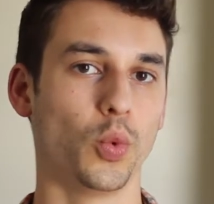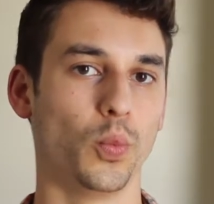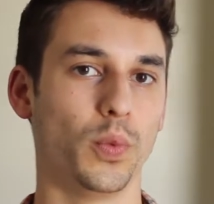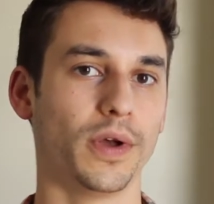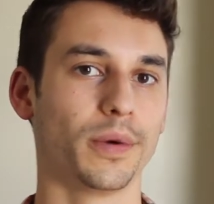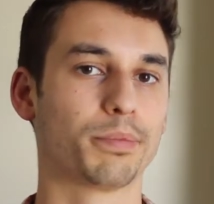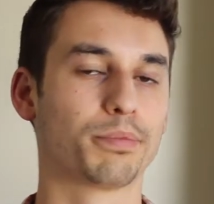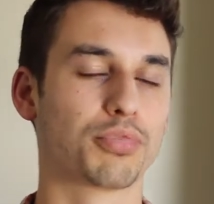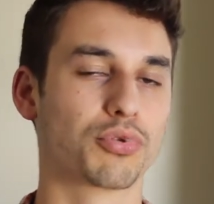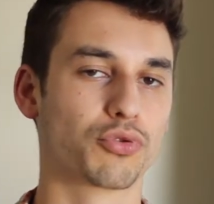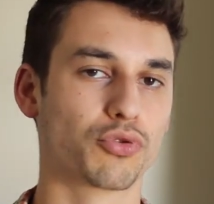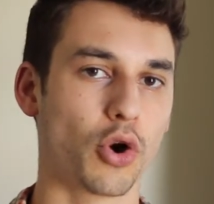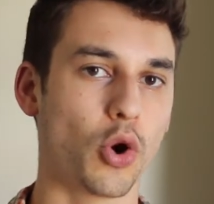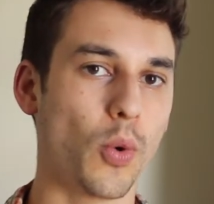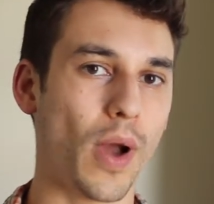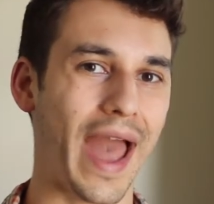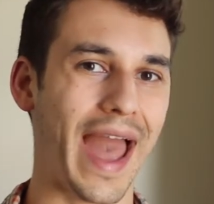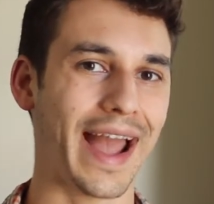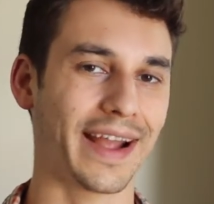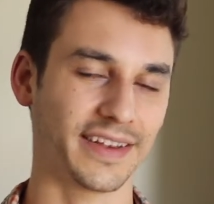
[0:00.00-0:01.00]
will
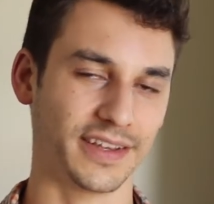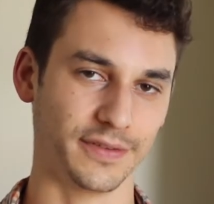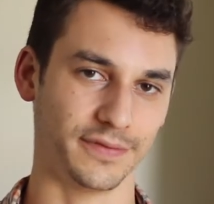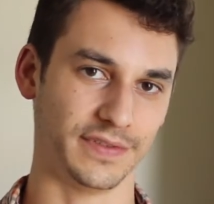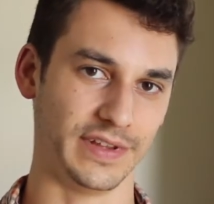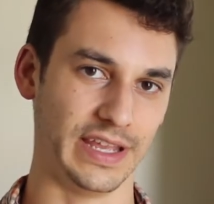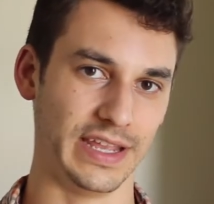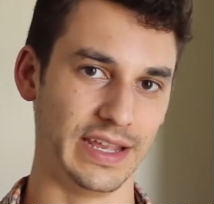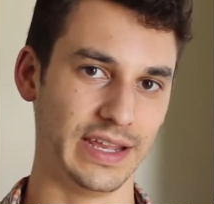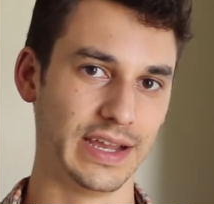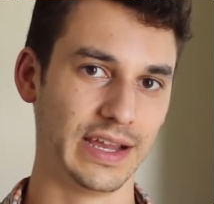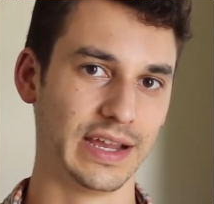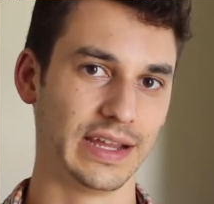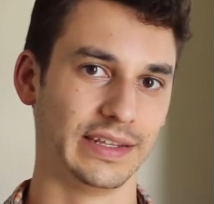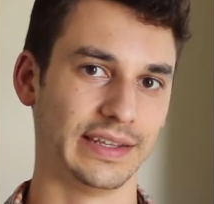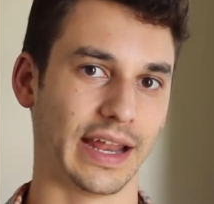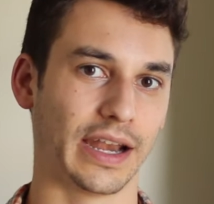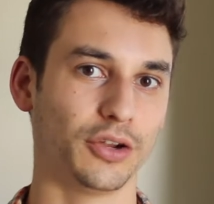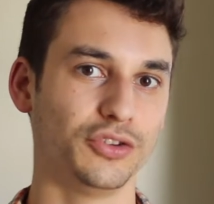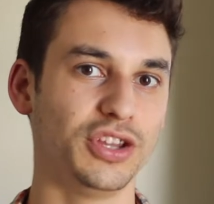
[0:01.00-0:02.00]
proactively
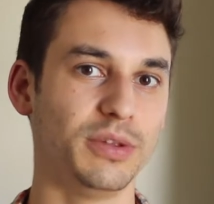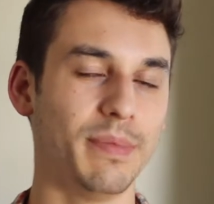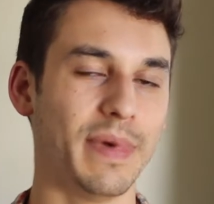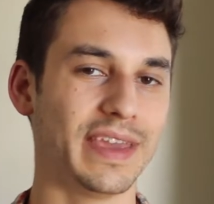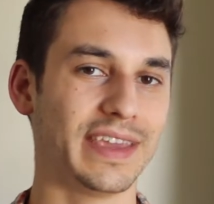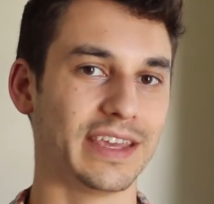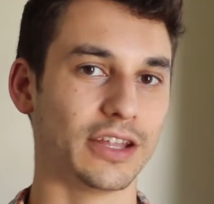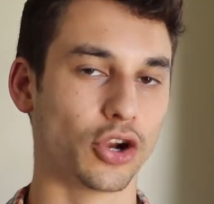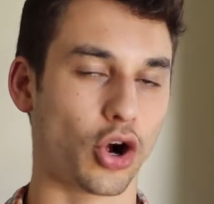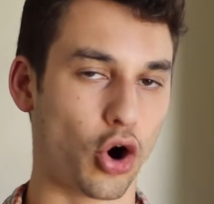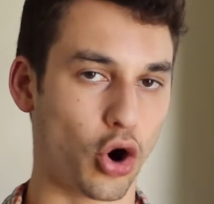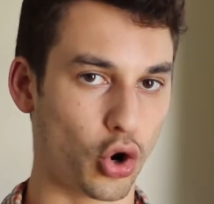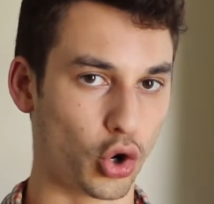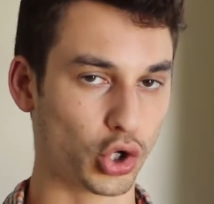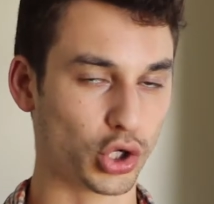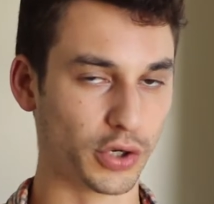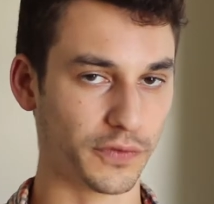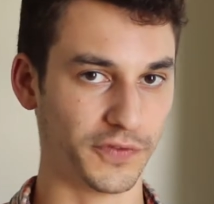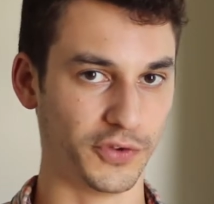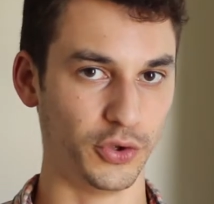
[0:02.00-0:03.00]
not only make it
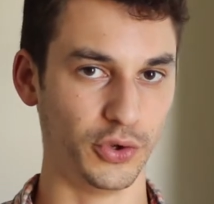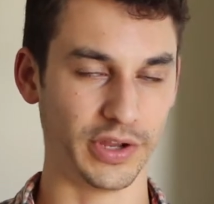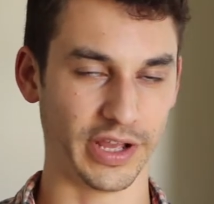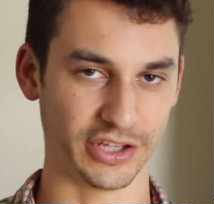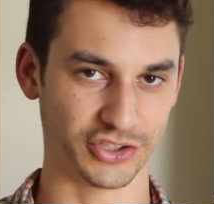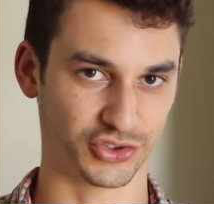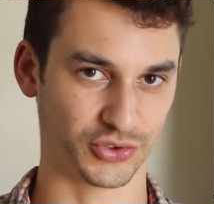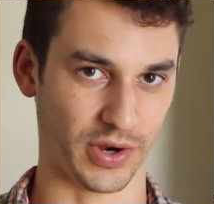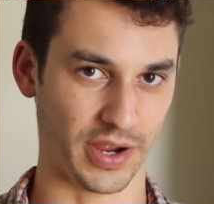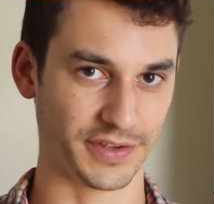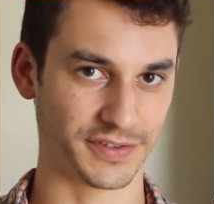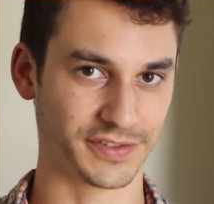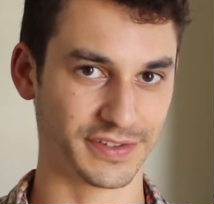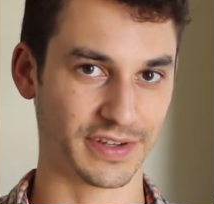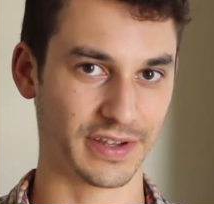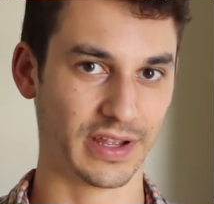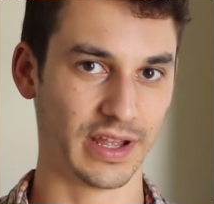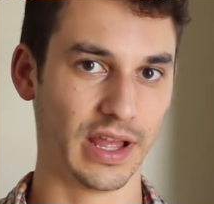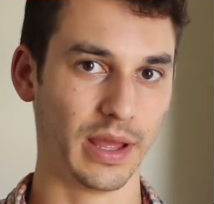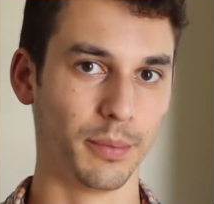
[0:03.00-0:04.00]
harder for you to get stressed,